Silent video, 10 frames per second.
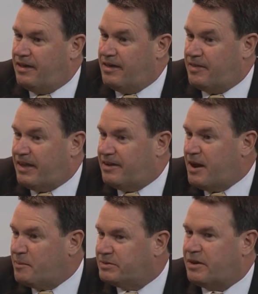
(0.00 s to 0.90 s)
uh, that
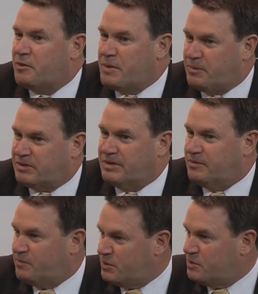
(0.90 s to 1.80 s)
enables other people
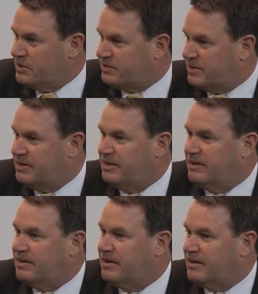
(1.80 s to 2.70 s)
to view the
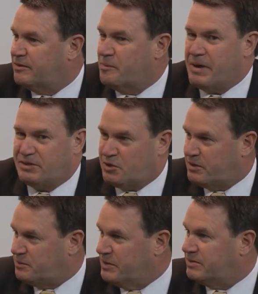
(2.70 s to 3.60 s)
scene, uh, to make
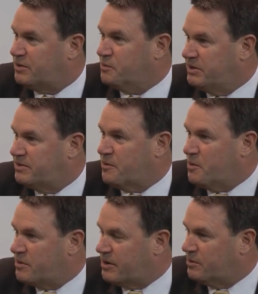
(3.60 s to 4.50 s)
judgments, to reach
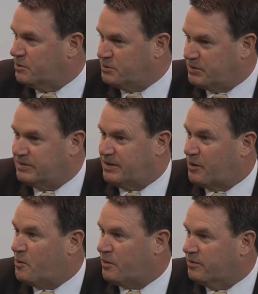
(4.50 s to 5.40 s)
their own conclusions
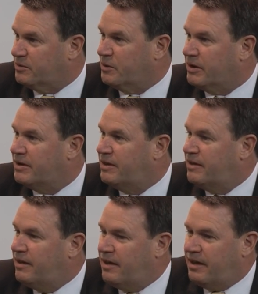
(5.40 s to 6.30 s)
in a court of law.
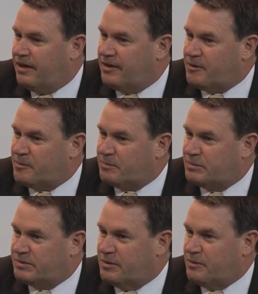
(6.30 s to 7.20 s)
Um,
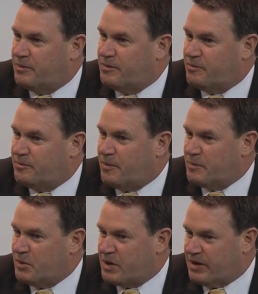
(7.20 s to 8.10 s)
so,
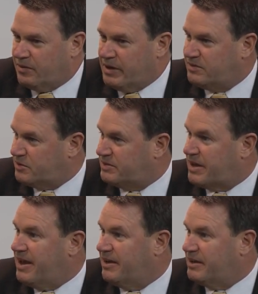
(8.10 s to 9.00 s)
when we look at laser
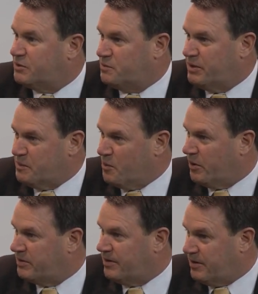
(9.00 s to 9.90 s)
scanning, it's really
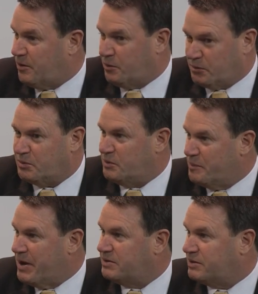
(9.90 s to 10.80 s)
brought a whole new
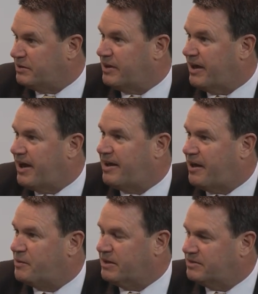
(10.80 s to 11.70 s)
dimension to
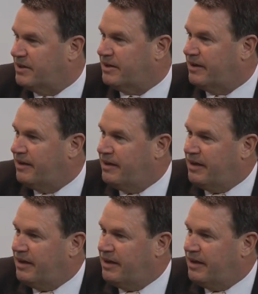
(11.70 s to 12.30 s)
how that's done.